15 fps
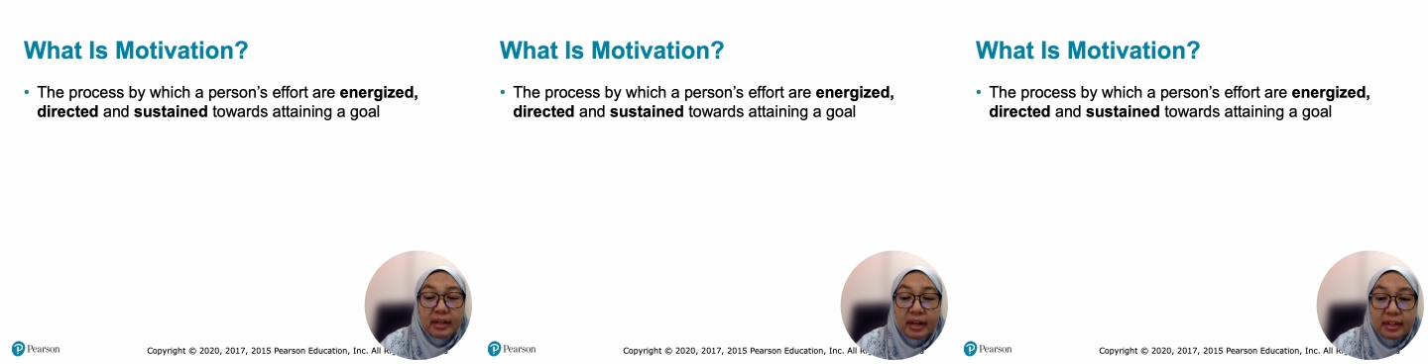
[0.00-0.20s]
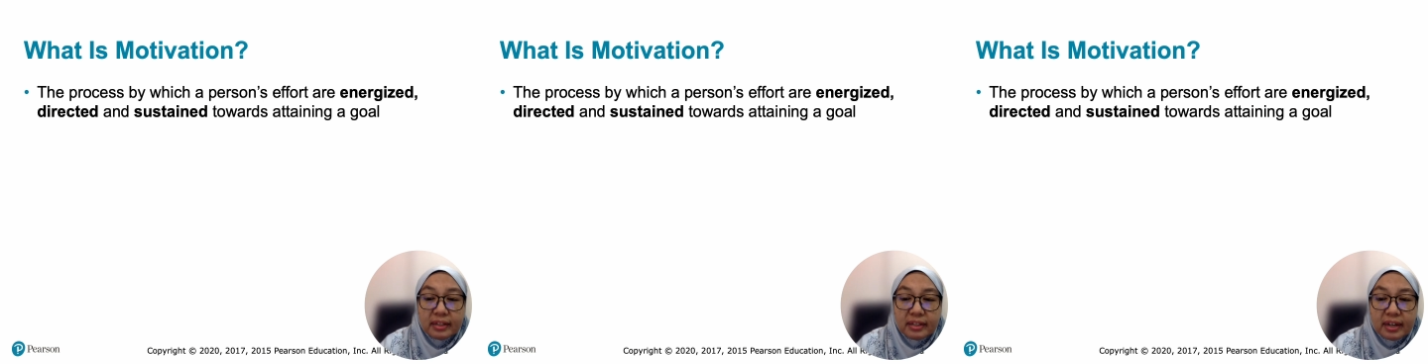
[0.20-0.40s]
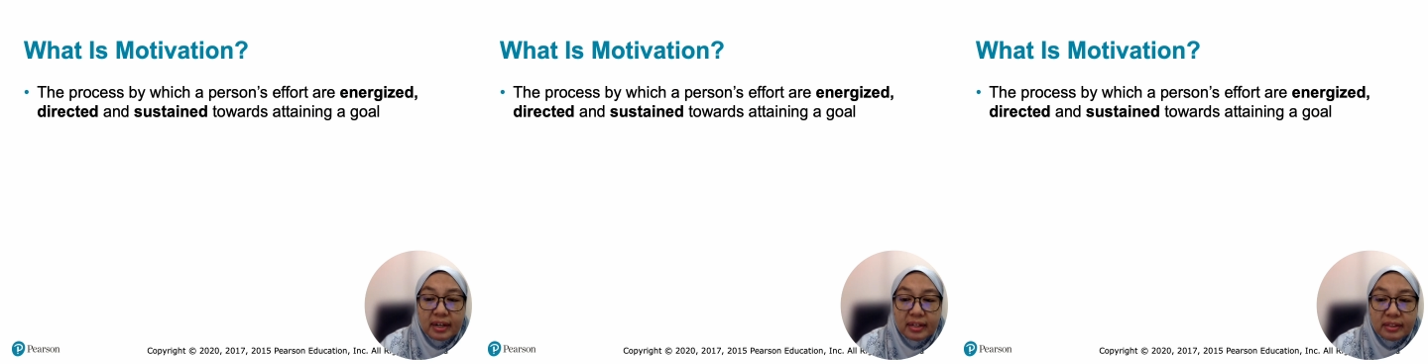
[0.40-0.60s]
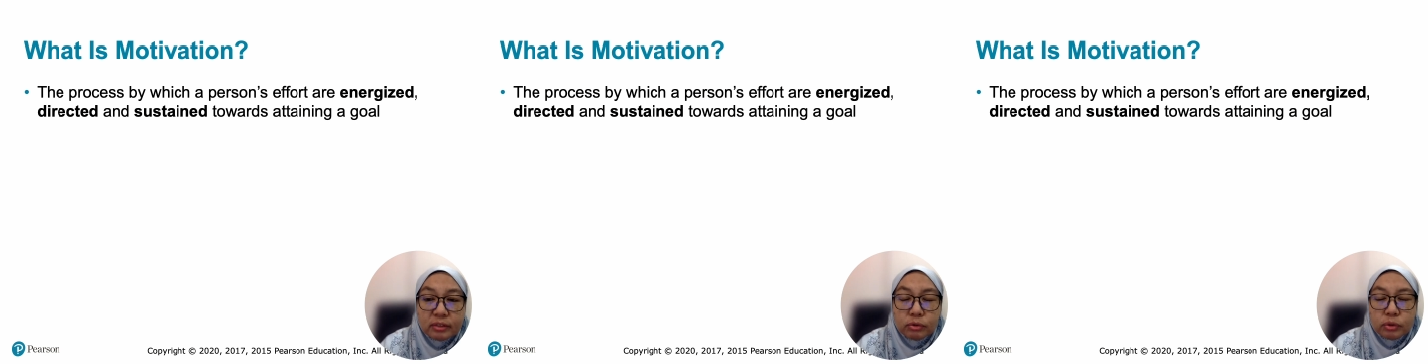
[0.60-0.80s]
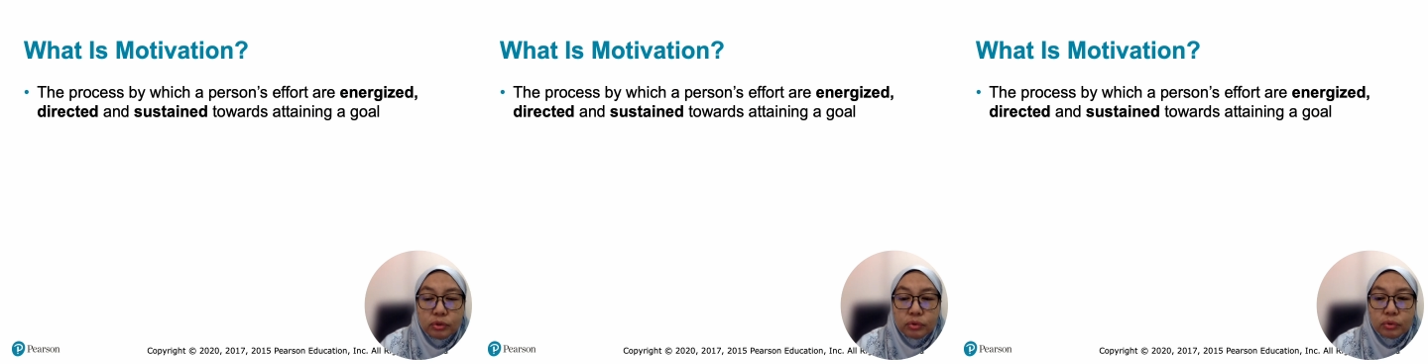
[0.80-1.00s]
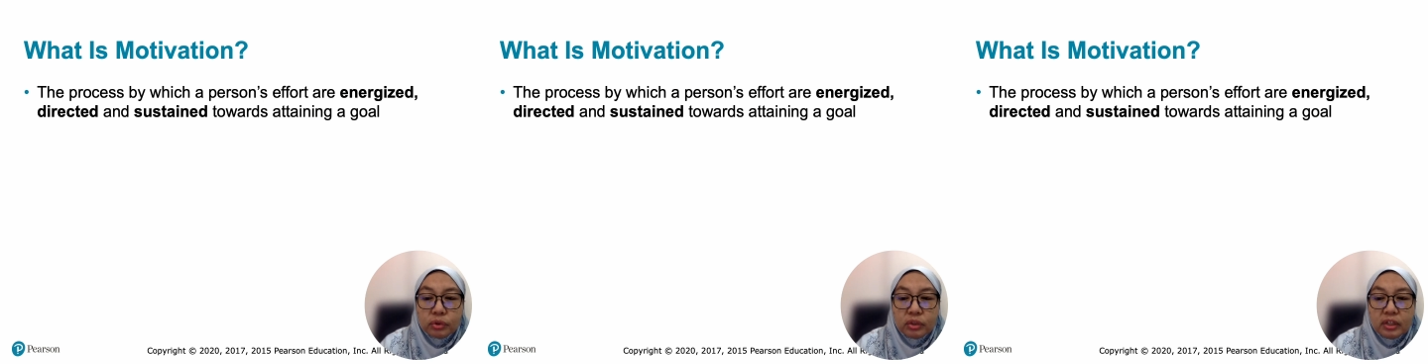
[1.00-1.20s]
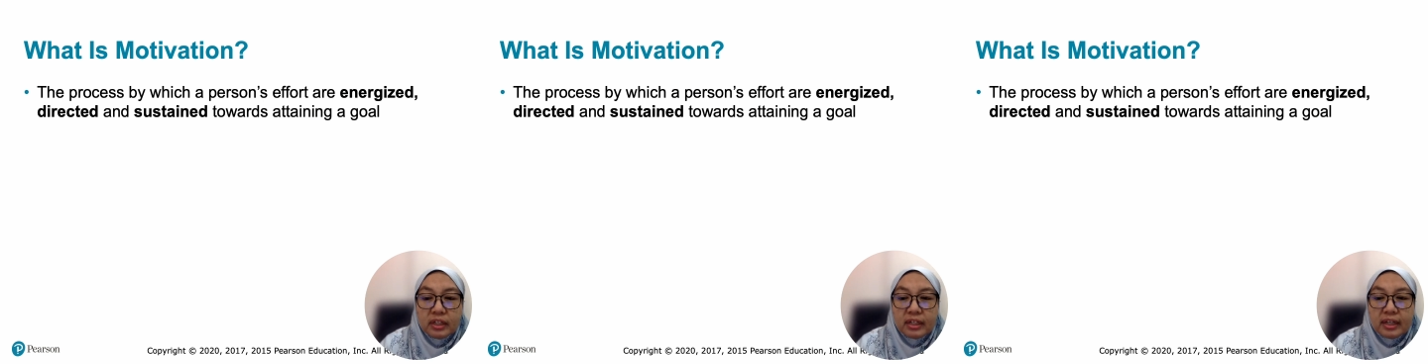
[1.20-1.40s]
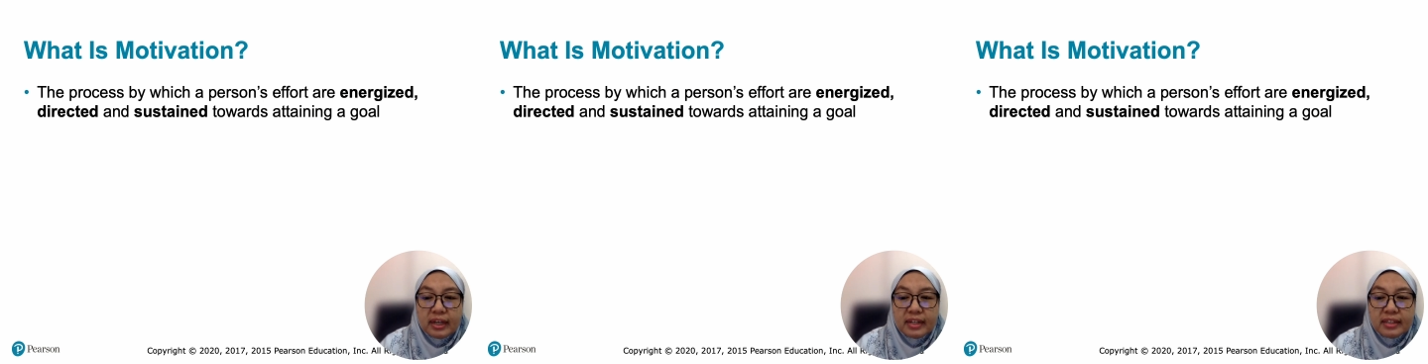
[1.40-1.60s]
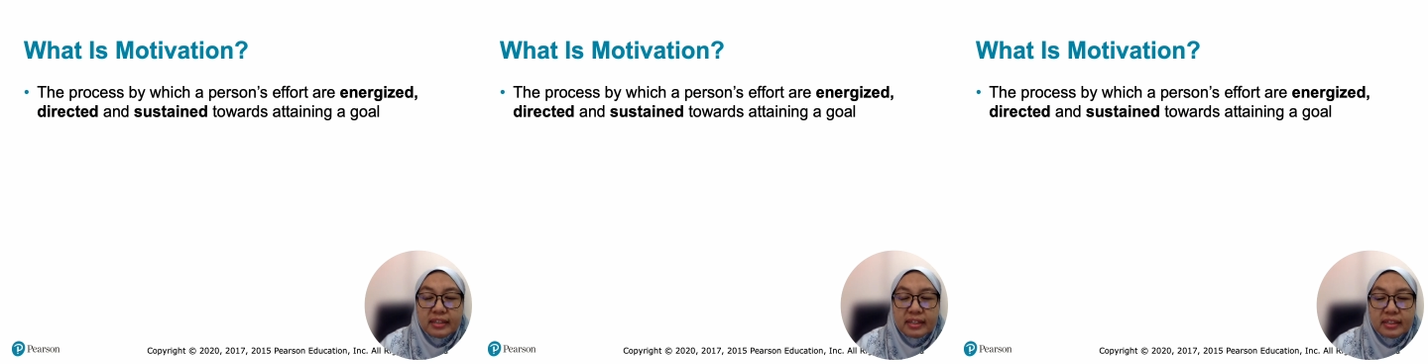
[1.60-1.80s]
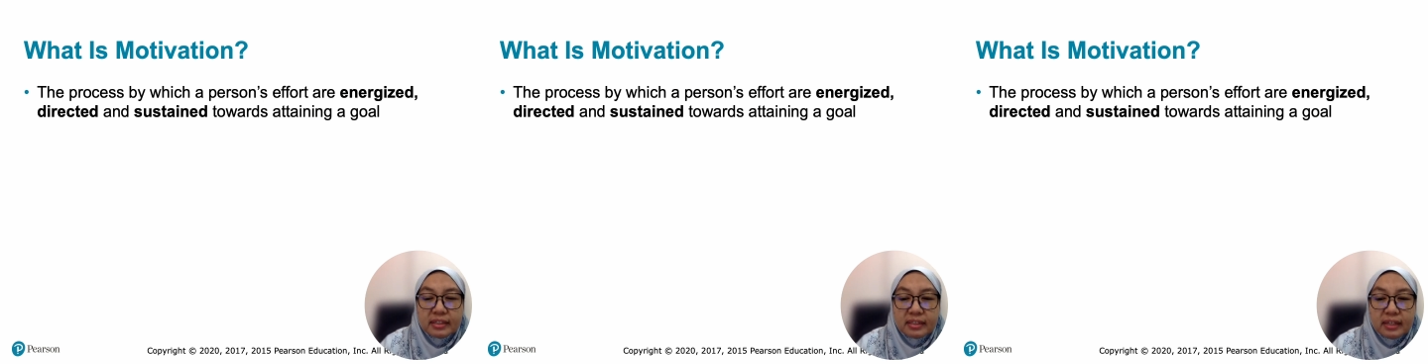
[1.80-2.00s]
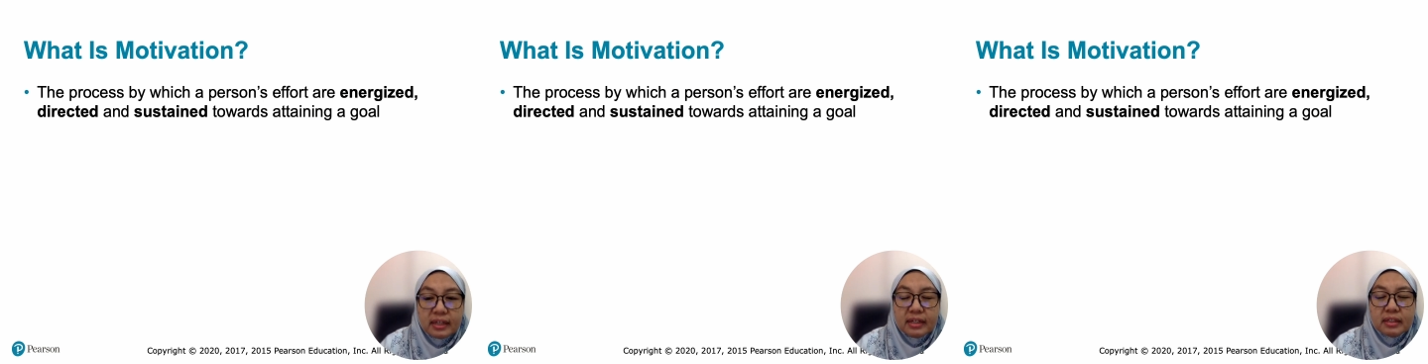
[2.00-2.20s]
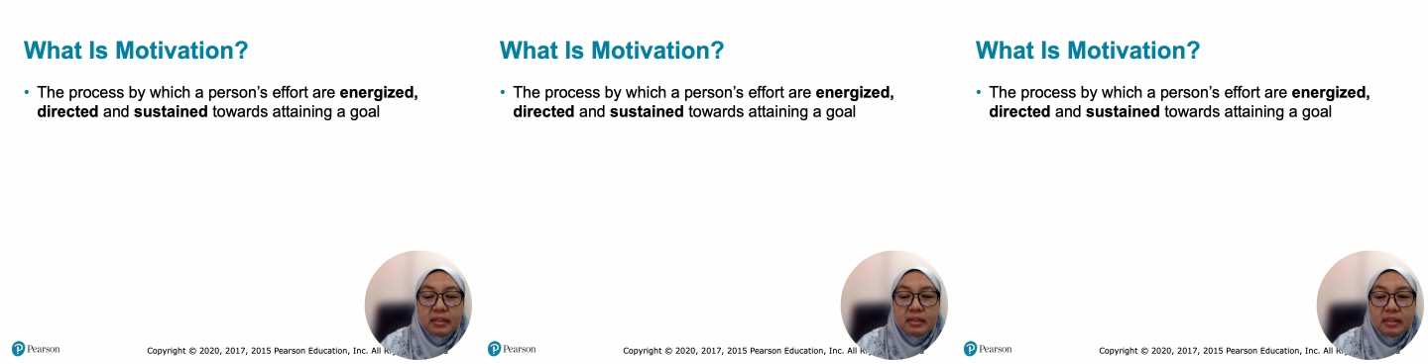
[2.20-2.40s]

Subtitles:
ada hala tuju, and sustained,